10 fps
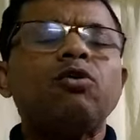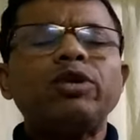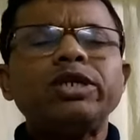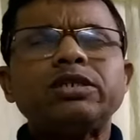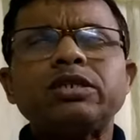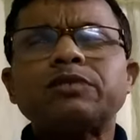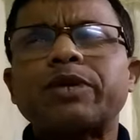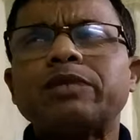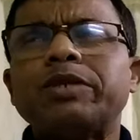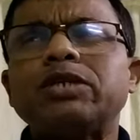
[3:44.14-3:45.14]
Auditor's
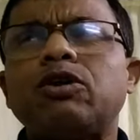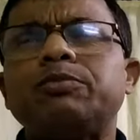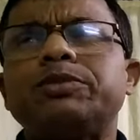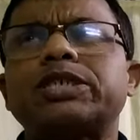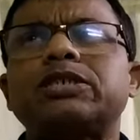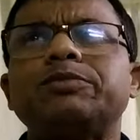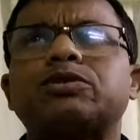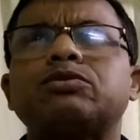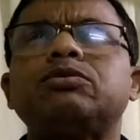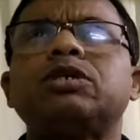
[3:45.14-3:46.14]
primary objective
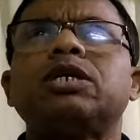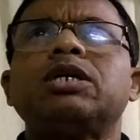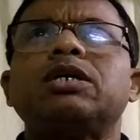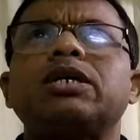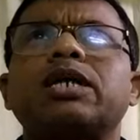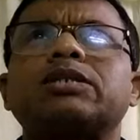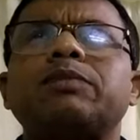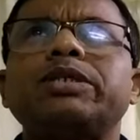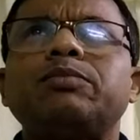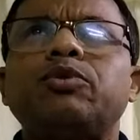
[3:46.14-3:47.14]
is to
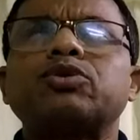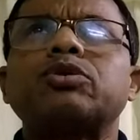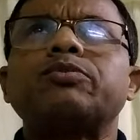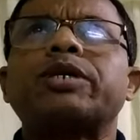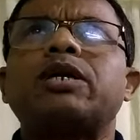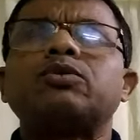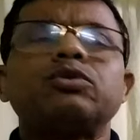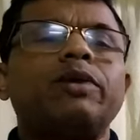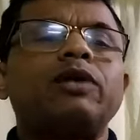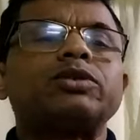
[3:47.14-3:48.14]
examine the books of account
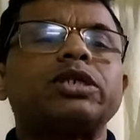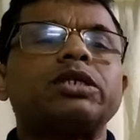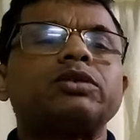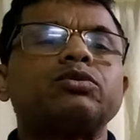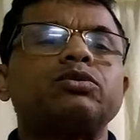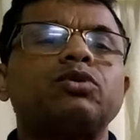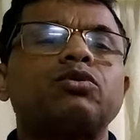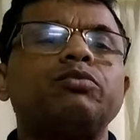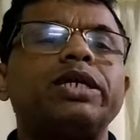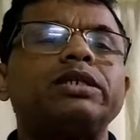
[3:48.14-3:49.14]
with vouchers, with
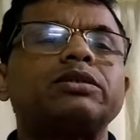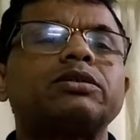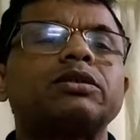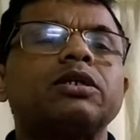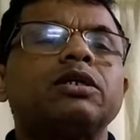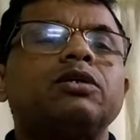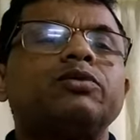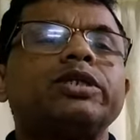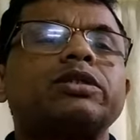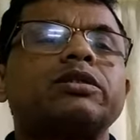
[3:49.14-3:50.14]
documents,
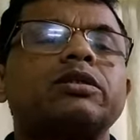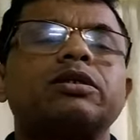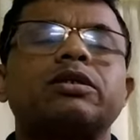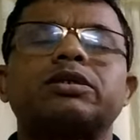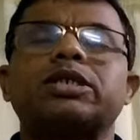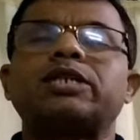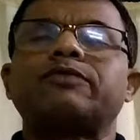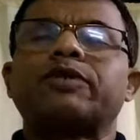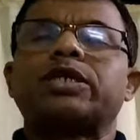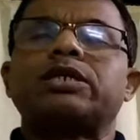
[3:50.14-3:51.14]
with
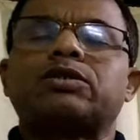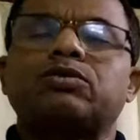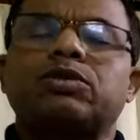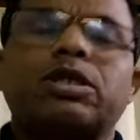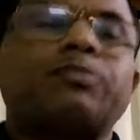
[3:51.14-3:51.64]
certificates, with